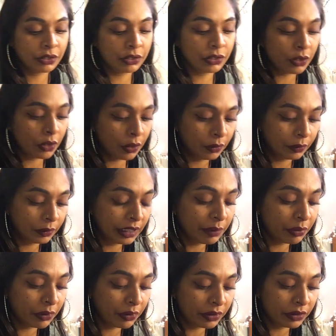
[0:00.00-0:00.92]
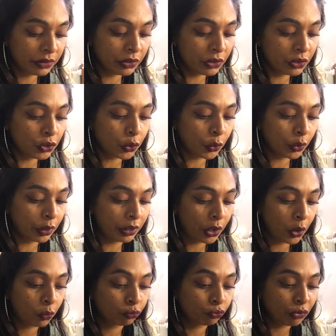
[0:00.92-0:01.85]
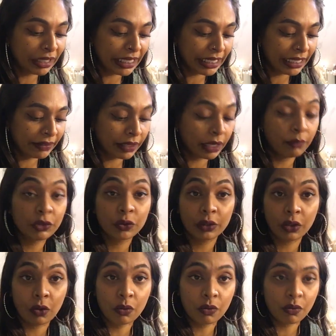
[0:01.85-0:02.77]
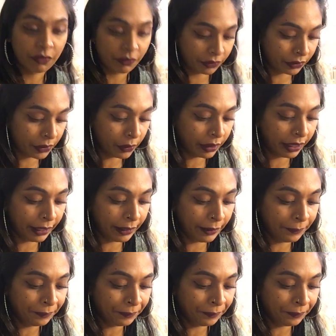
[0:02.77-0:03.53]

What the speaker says: so Libra, this is your reading that I'm doing over, okay?